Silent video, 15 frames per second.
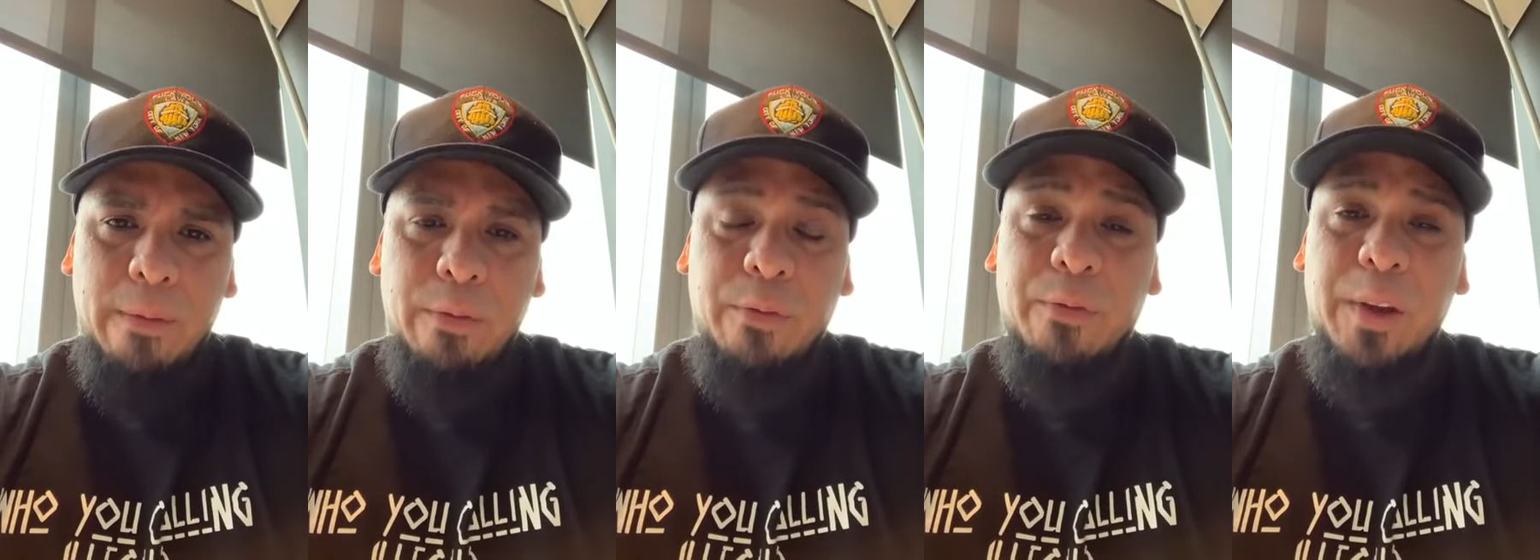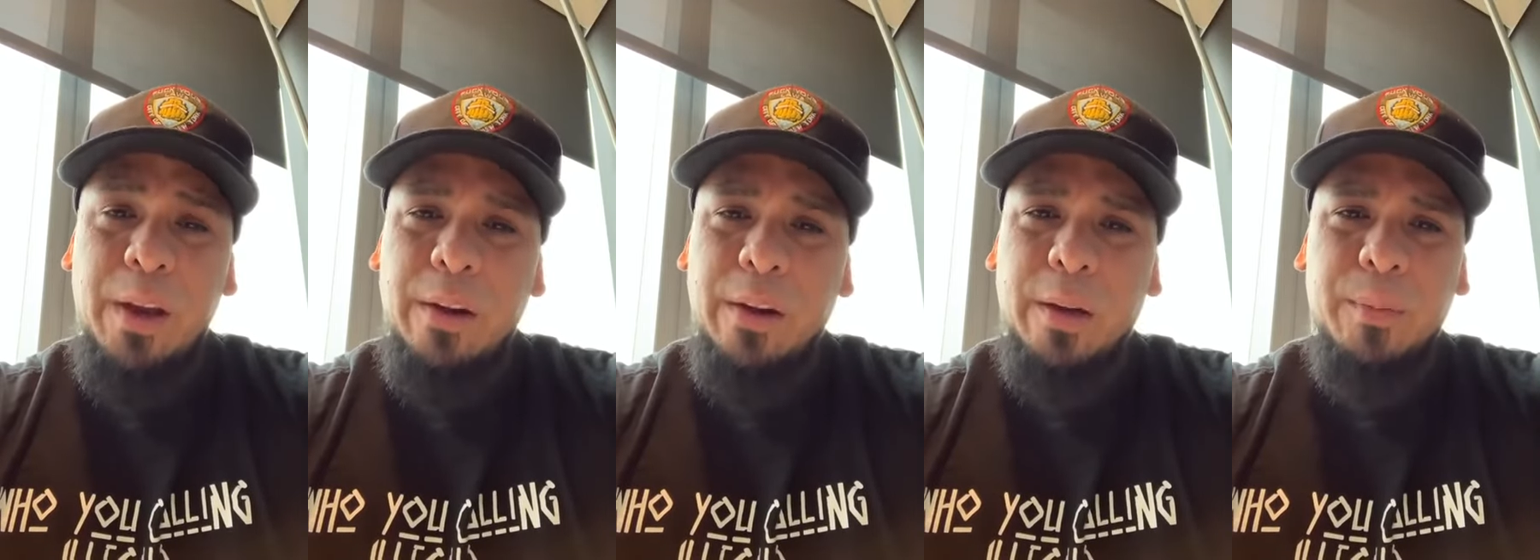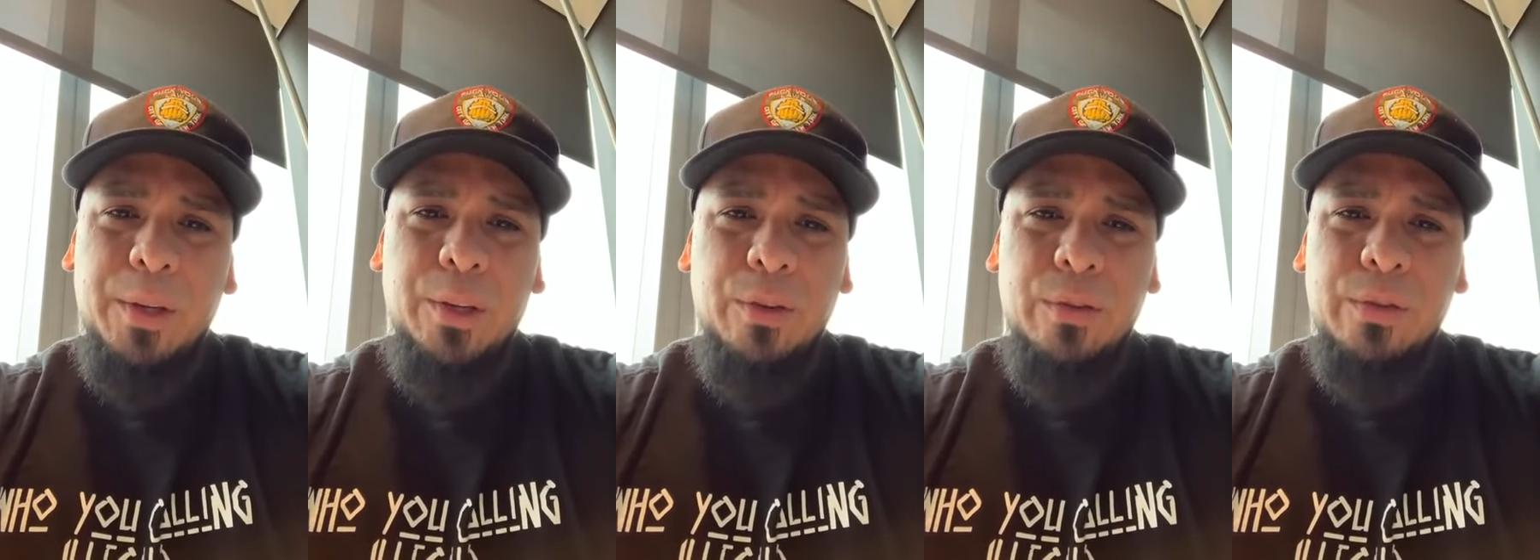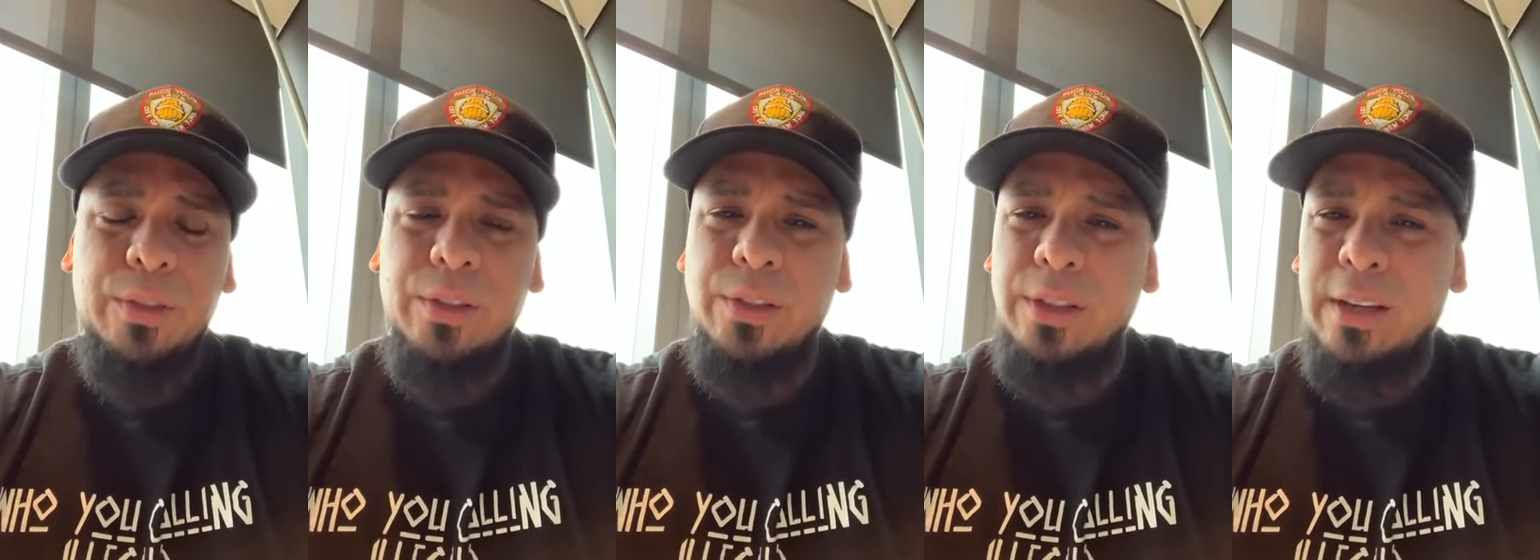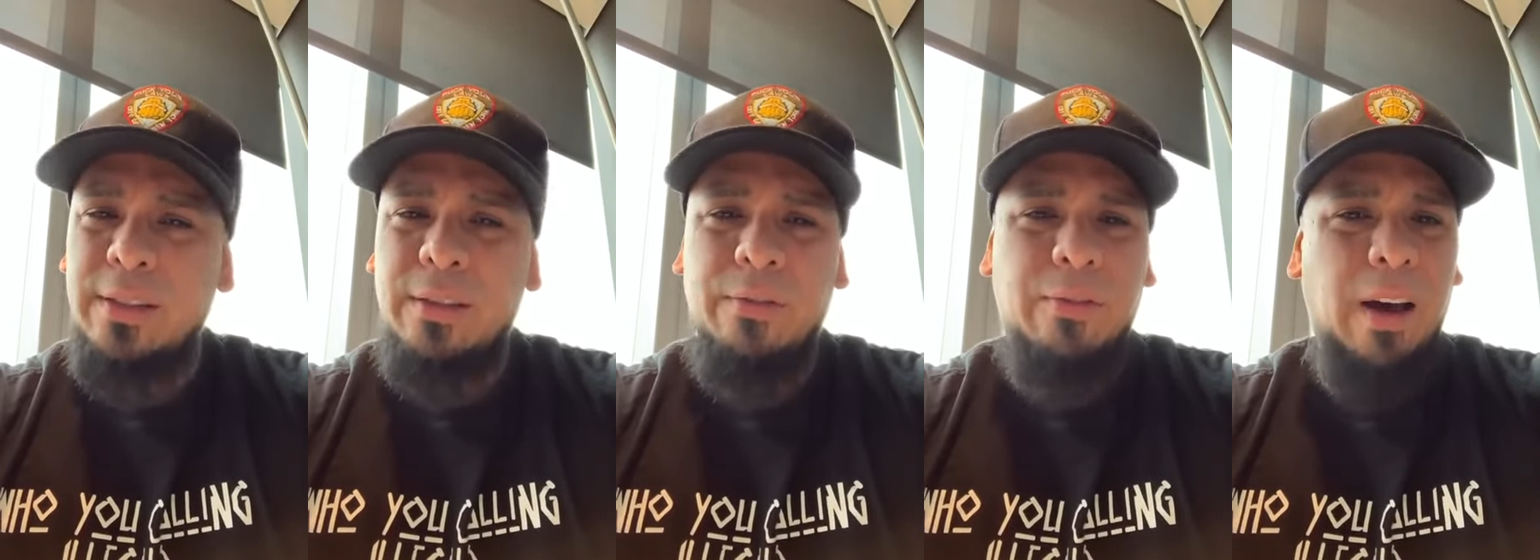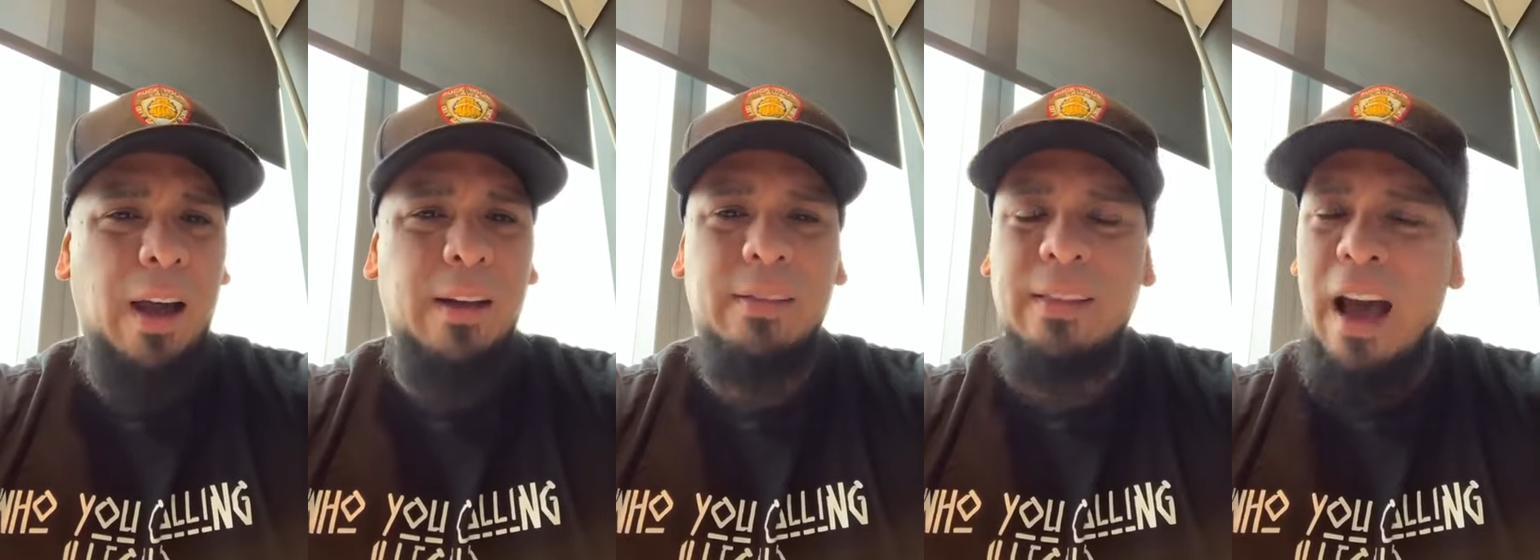The fear can be used to
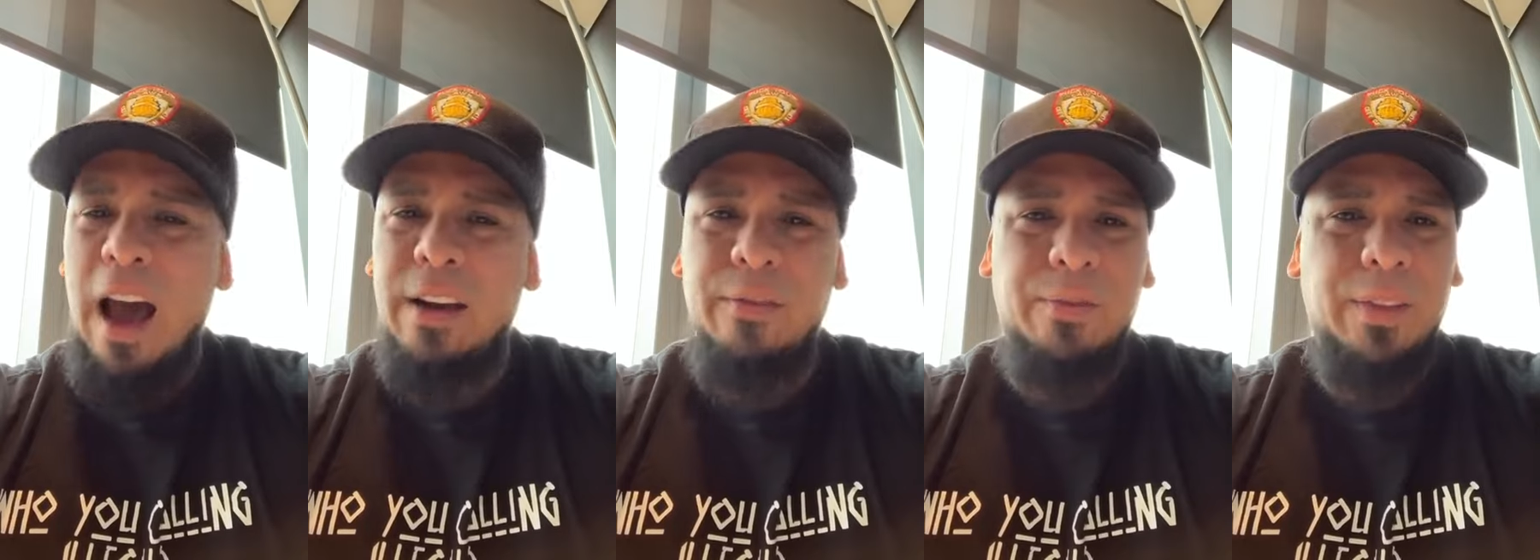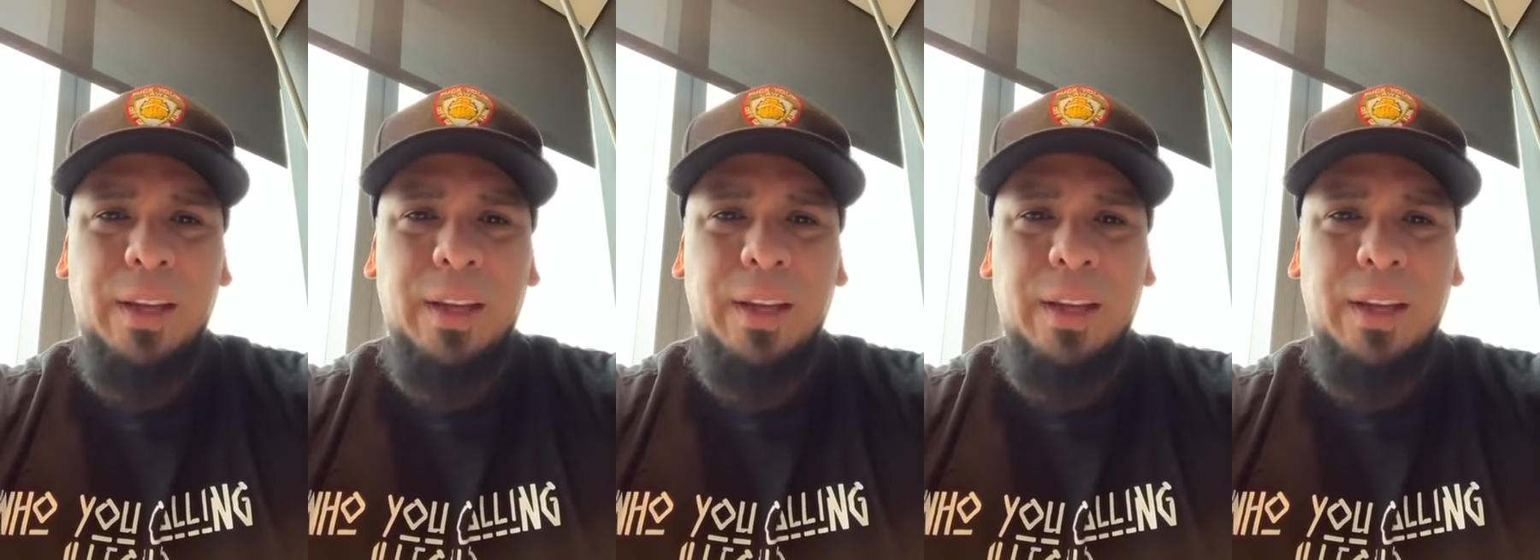justify a lot of